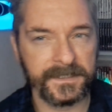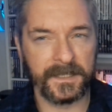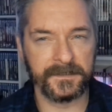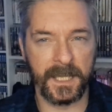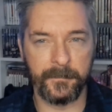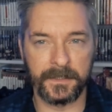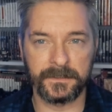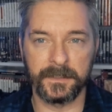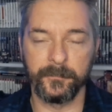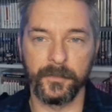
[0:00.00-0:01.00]
X game,
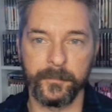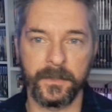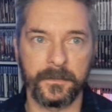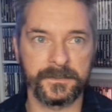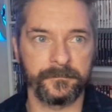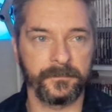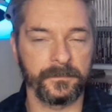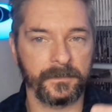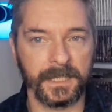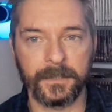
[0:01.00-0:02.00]
actually, but because of
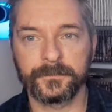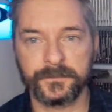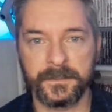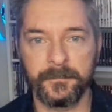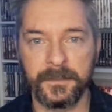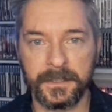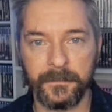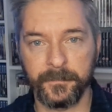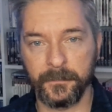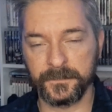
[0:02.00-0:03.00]
the cloud streaming,
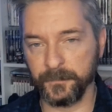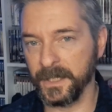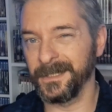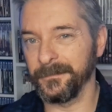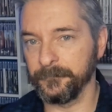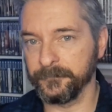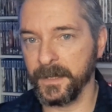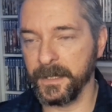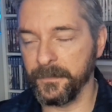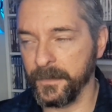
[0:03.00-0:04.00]
I was playing it
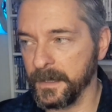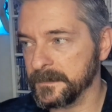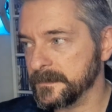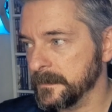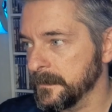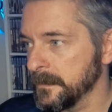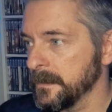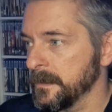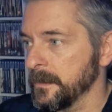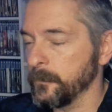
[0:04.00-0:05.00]
via that,
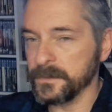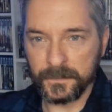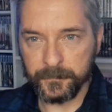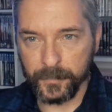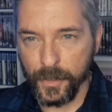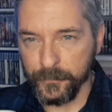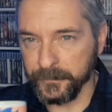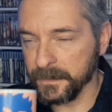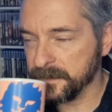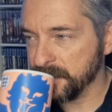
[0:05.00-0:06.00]
which wasn't
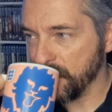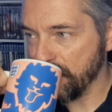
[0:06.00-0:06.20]
perfect,